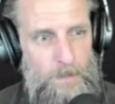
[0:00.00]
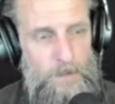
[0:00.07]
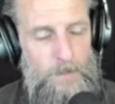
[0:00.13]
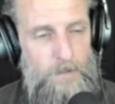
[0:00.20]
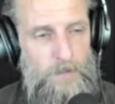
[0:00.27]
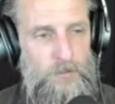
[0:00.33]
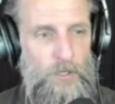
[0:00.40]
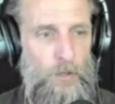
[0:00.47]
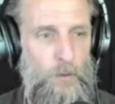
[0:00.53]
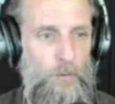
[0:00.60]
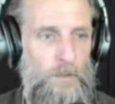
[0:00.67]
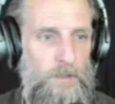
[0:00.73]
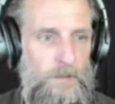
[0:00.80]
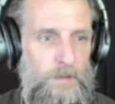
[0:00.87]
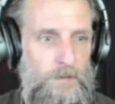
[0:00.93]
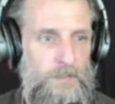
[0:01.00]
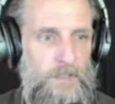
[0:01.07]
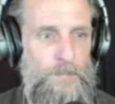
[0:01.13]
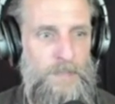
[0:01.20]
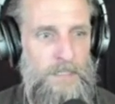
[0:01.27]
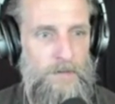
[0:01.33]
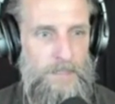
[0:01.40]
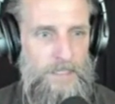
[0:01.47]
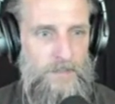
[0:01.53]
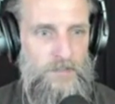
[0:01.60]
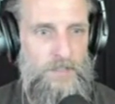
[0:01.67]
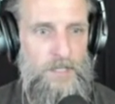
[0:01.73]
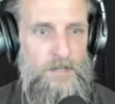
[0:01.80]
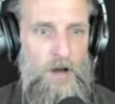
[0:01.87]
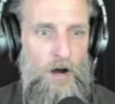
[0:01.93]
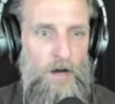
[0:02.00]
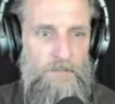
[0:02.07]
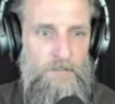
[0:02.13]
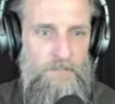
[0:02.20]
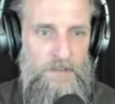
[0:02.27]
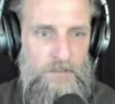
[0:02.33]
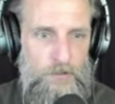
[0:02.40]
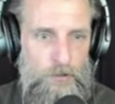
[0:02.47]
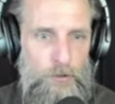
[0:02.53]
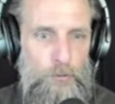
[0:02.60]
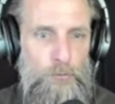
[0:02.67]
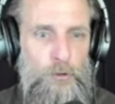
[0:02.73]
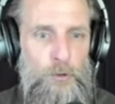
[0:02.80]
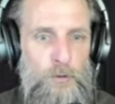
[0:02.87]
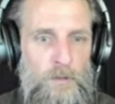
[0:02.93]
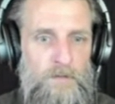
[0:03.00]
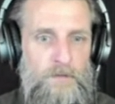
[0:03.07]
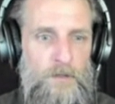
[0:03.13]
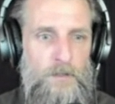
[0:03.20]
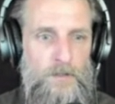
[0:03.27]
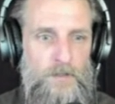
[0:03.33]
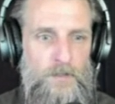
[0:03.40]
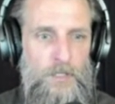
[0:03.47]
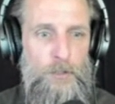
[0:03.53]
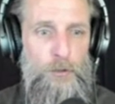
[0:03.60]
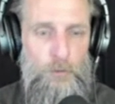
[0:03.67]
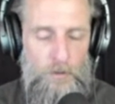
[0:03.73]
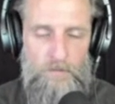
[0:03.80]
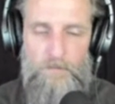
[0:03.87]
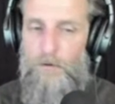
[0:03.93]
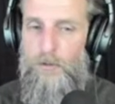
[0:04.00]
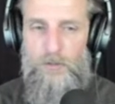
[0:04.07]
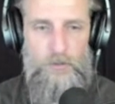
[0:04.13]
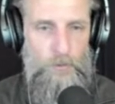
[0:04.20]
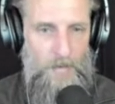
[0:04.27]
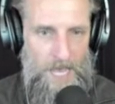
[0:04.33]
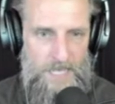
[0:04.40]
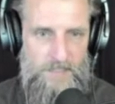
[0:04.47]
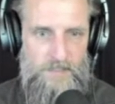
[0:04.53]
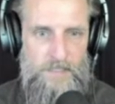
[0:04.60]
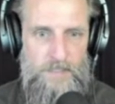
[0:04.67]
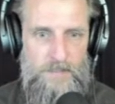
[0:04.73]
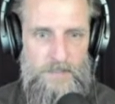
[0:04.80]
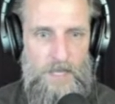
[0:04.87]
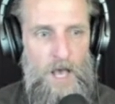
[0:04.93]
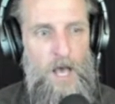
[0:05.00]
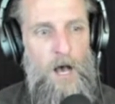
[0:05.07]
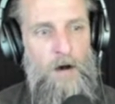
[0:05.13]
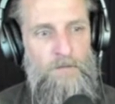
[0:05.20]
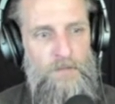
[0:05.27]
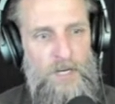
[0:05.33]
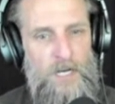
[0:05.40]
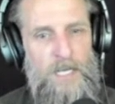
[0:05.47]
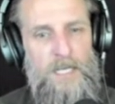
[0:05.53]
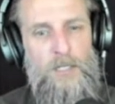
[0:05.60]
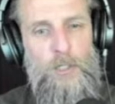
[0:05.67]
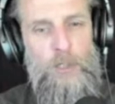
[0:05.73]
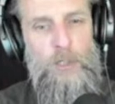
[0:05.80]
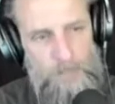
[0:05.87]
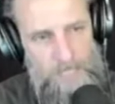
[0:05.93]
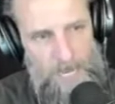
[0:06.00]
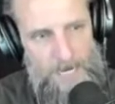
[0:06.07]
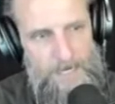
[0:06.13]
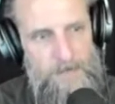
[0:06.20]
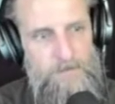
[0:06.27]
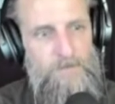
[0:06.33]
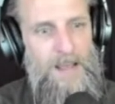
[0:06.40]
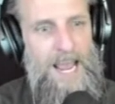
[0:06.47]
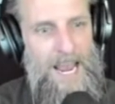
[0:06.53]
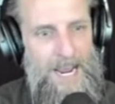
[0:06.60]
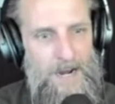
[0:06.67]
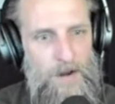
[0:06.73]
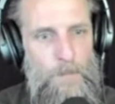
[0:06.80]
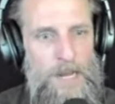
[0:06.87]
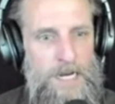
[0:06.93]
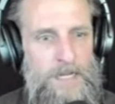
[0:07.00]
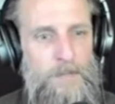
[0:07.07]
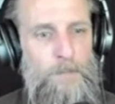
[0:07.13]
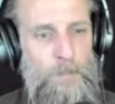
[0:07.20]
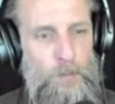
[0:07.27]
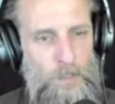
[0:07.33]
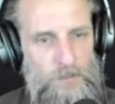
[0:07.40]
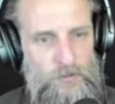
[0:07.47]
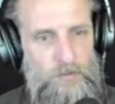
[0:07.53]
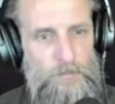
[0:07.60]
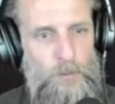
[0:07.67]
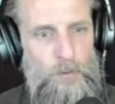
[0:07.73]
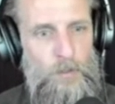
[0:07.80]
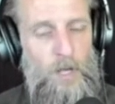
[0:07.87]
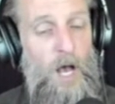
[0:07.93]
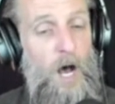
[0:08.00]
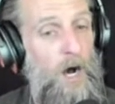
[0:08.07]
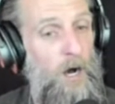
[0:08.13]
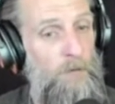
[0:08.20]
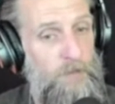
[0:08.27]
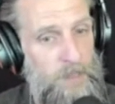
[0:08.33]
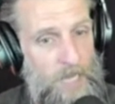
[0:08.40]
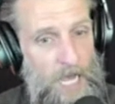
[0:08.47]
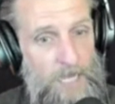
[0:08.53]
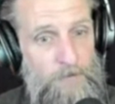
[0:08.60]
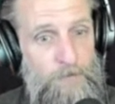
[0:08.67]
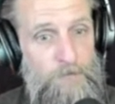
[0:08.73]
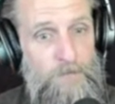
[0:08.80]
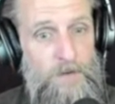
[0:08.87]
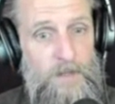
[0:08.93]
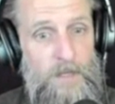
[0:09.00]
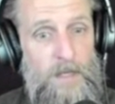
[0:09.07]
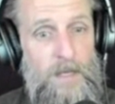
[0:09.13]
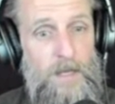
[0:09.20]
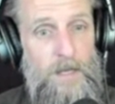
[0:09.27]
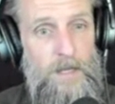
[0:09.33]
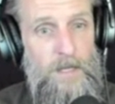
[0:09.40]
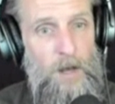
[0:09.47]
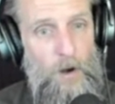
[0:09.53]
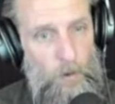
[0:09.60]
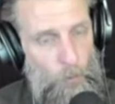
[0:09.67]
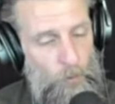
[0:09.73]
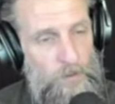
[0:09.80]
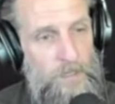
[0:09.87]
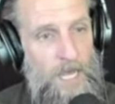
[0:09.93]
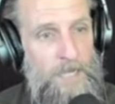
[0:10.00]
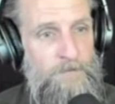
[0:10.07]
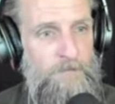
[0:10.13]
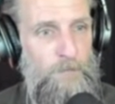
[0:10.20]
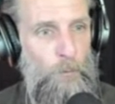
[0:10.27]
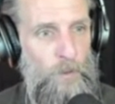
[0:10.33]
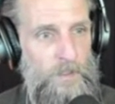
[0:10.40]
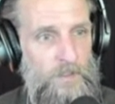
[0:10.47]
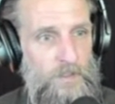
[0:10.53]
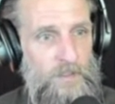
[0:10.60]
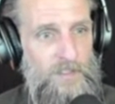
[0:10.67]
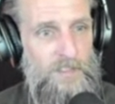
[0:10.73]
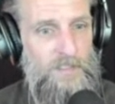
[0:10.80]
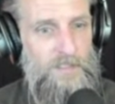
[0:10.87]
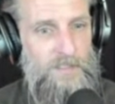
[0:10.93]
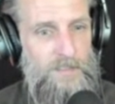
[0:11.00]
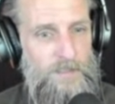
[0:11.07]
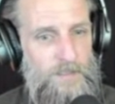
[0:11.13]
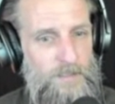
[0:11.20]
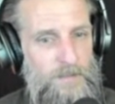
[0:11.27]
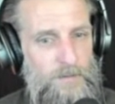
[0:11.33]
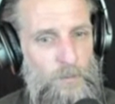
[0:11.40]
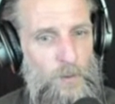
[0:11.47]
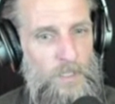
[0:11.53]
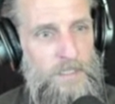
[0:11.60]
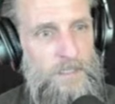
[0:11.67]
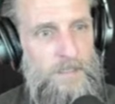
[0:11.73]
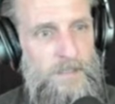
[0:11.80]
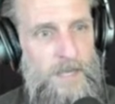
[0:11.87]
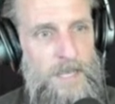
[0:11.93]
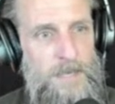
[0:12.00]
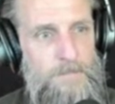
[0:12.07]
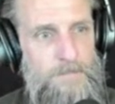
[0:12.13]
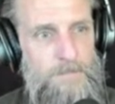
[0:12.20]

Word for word: So, spirit is the non physical universe, universal essence of the creative animating principle of life or life force, one and the same.